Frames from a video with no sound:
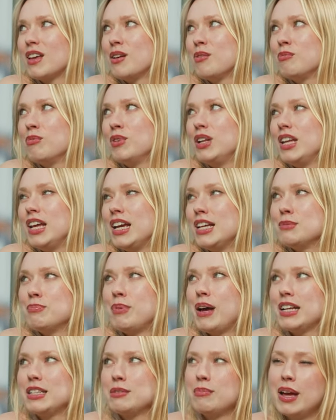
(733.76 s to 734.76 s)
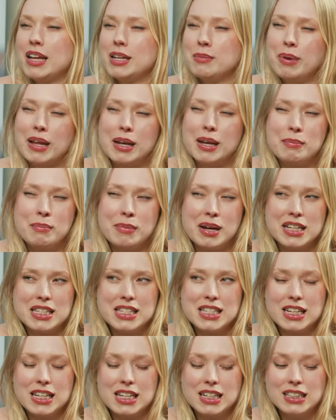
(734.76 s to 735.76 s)
relates back to my independent
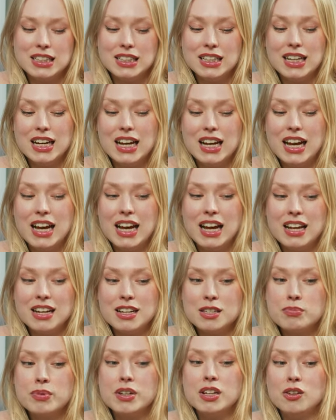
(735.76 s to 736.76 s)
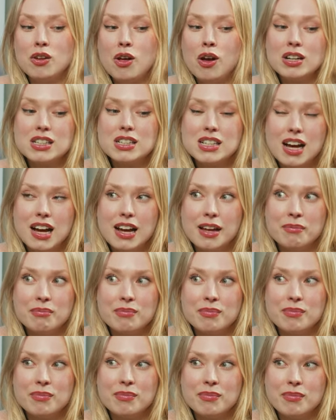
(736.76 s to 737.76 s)
mindset. And it's been a long time
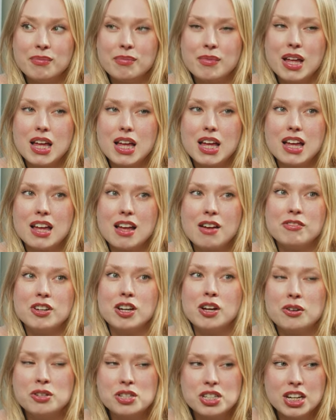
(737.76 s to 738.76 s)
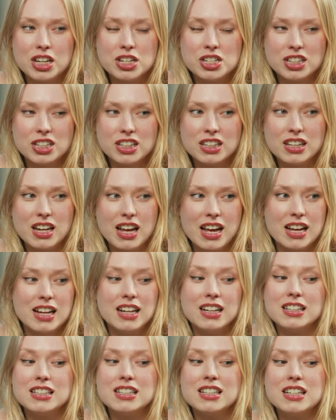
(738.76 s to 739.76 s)
uh, of negotiation
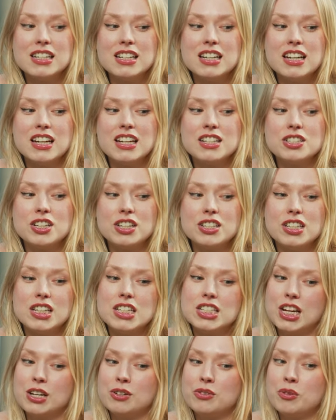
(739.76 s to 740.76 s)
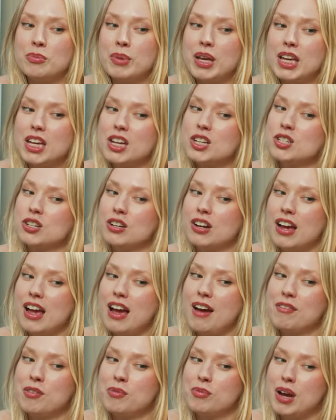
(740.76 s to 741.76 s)
and just in general, making sure I
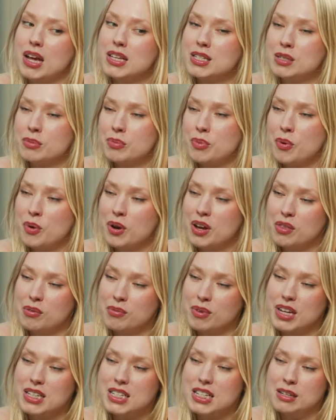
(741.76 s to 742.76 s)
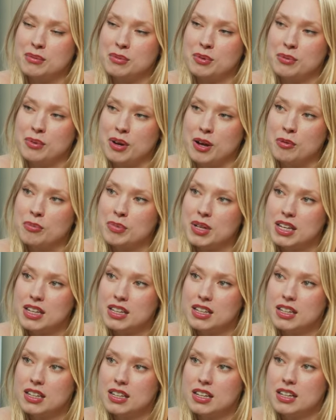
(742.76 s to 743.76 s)
have the right support and the right team around me
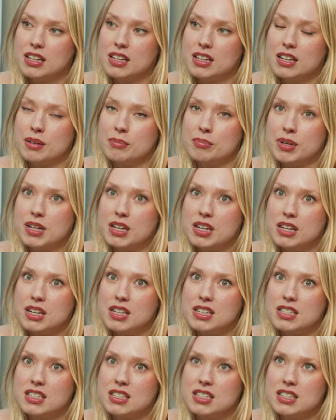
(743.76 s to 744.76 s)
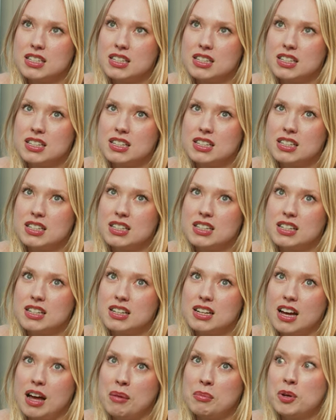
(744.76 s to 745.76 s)
because
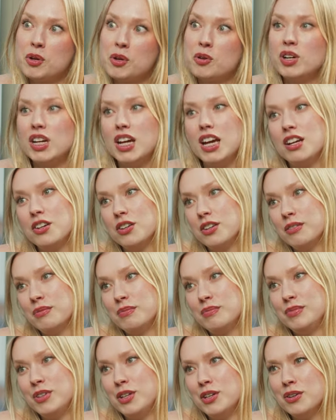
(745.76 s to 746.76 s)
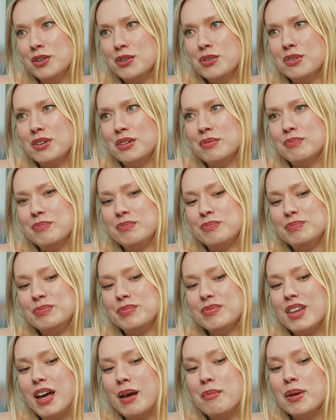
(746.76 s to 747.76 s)
I'm a creator, you know, I'm,
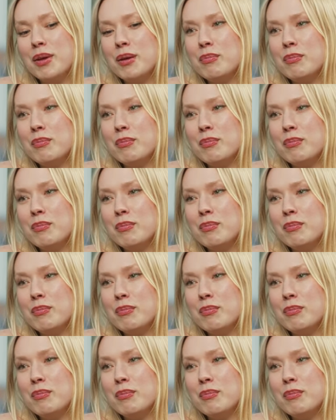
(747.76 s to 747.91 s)
I, I make